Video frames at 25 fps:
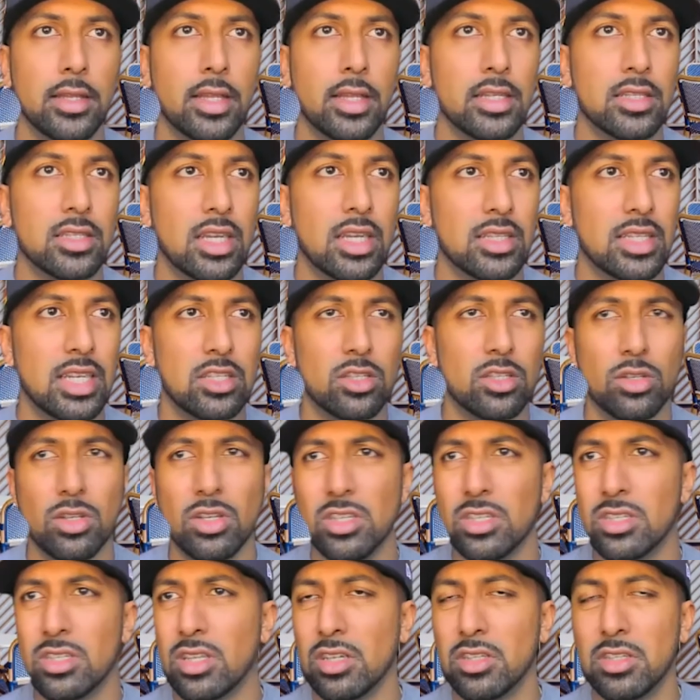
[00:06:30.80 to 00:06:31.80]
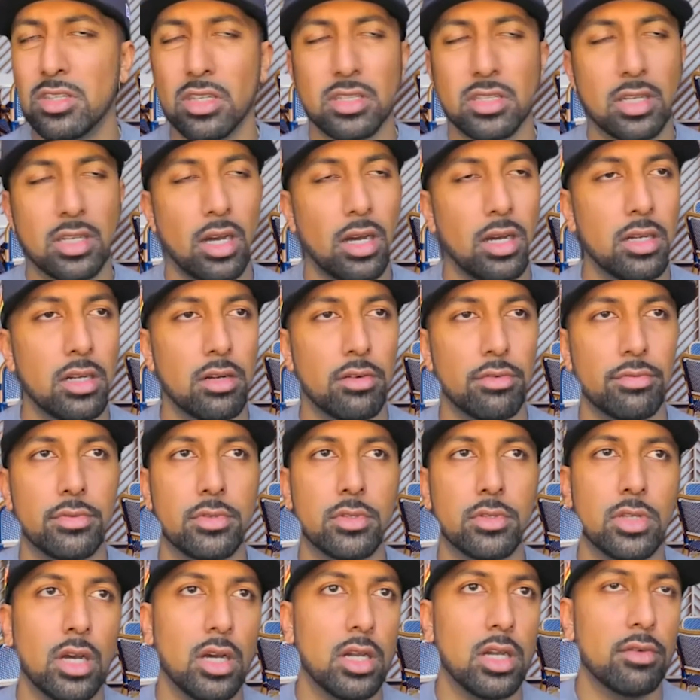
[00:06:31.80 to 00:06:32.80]
and things like that. So there's a ton
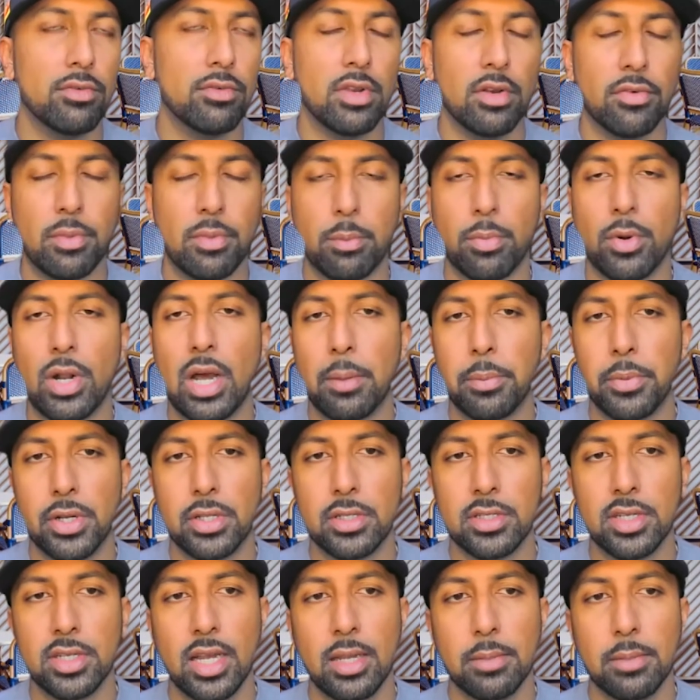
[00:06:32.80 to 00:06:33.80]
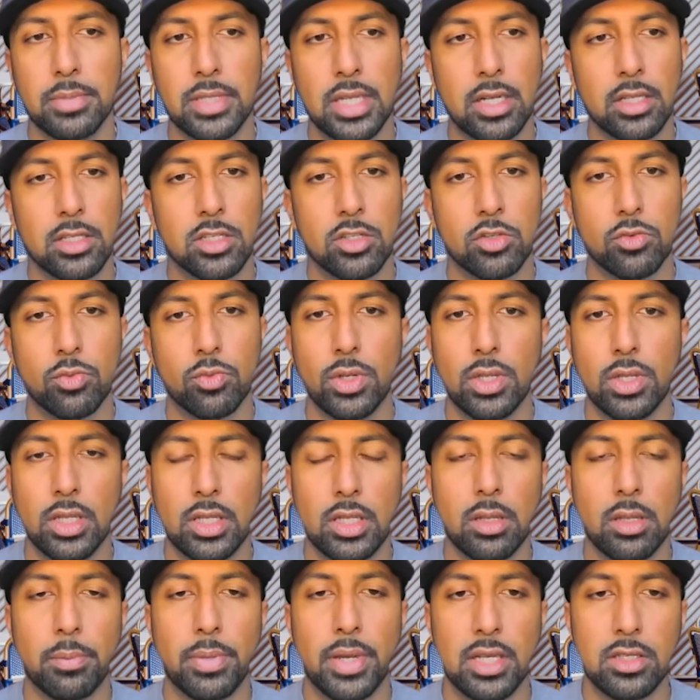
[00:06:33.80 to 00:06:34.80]
of different property types, and it just really
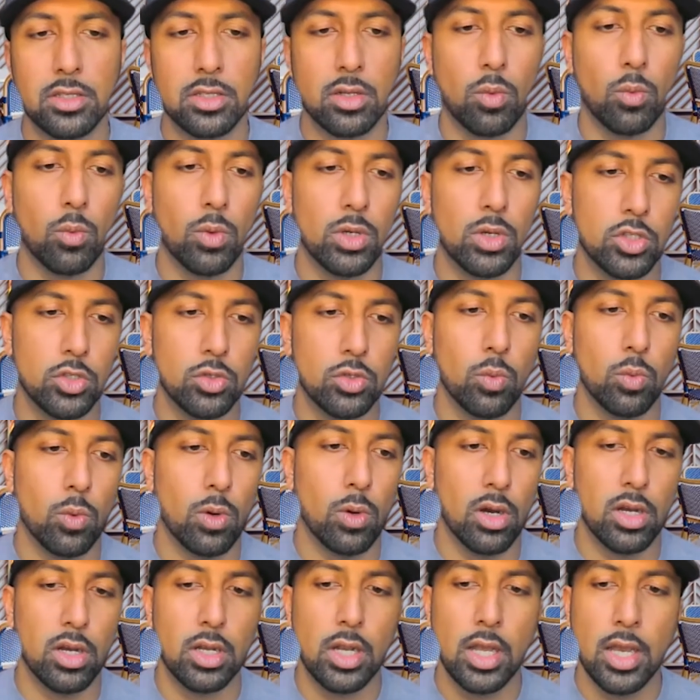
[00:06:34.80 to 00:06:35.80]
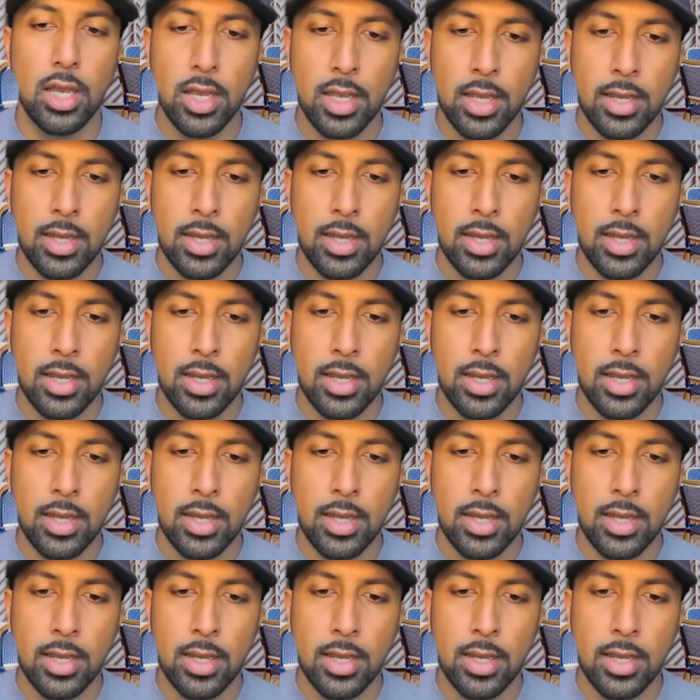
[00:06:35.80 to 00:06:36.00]
depends on what you want.